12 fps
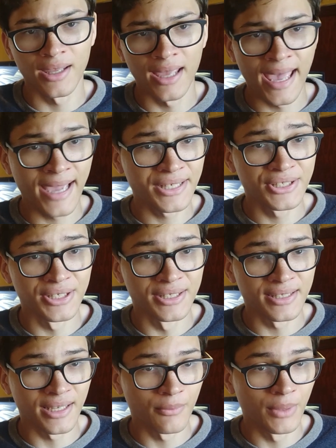actions,
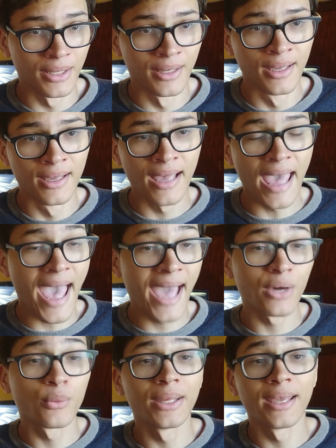like we
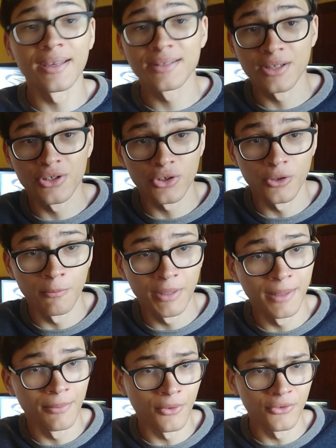acquiesce to certain
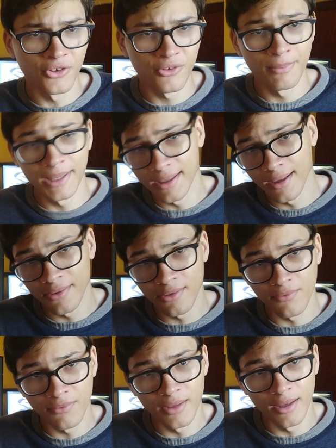people just because
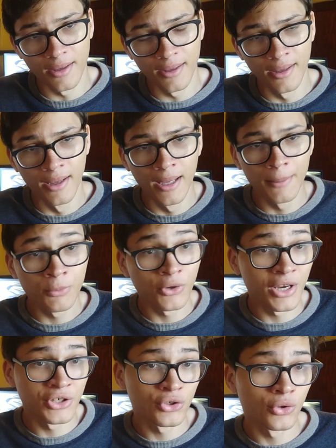of the
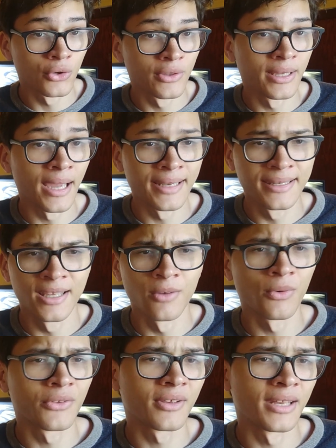pressure or the idea of
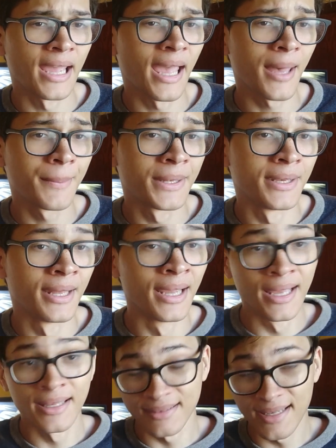what's going to happen.
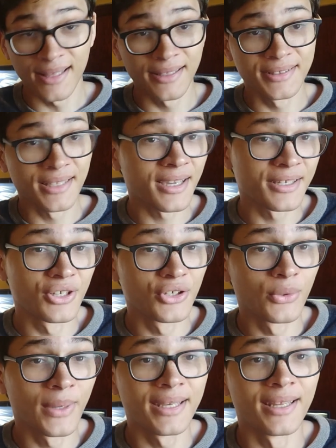Sally's not going to
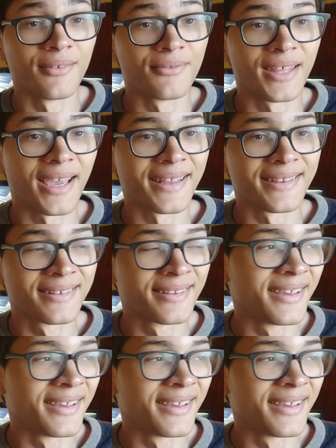do any of that.